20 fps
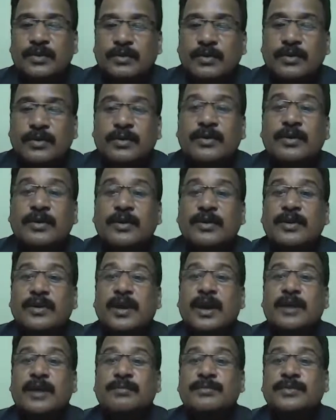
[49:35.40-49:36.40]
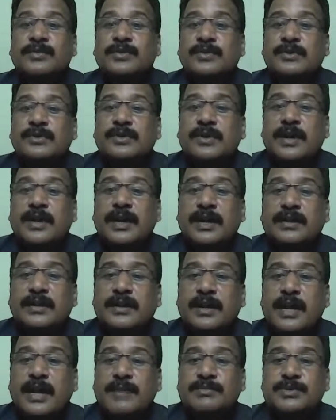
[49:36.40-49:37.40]
Oh, now I'm reading
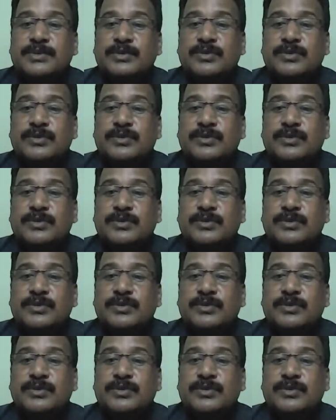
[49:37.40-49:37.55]
the names.